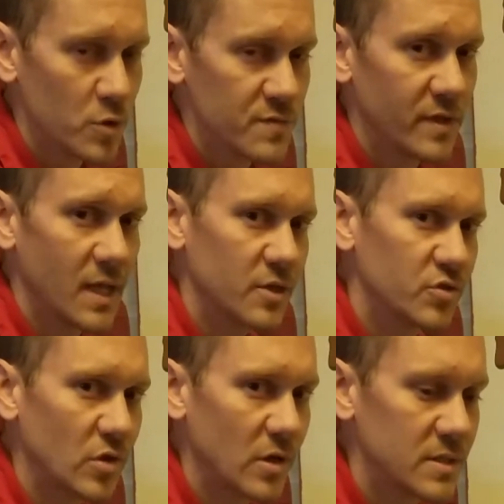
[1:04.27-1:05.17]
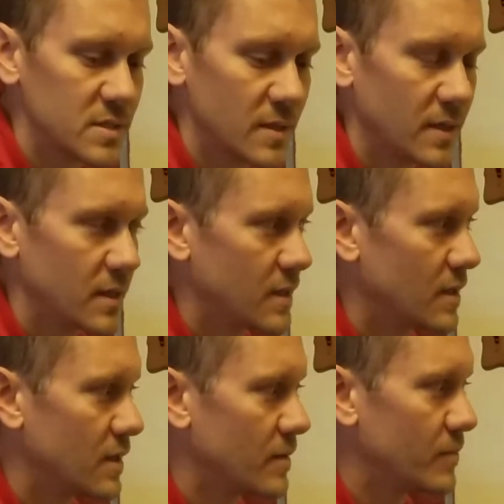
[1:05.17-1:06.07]
of electrons.
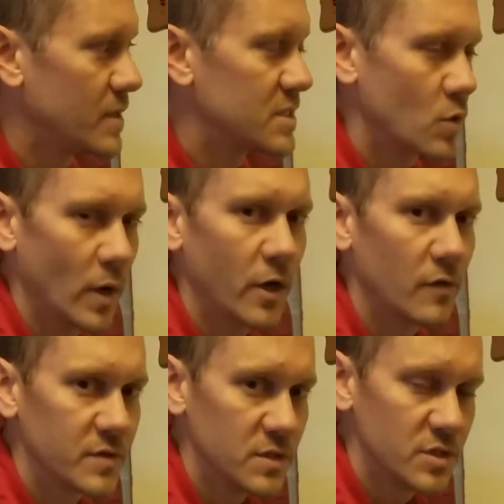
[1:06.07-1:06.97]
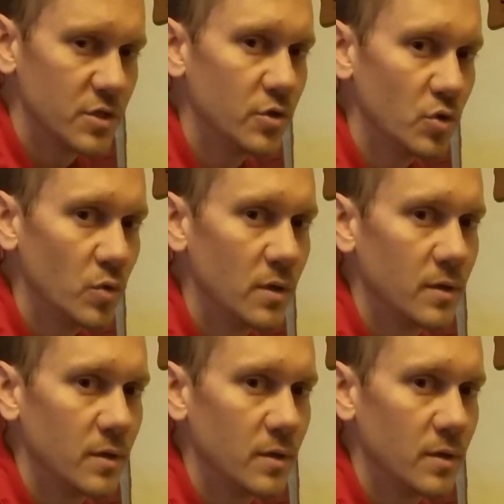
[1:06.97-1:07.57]
It's quite often 2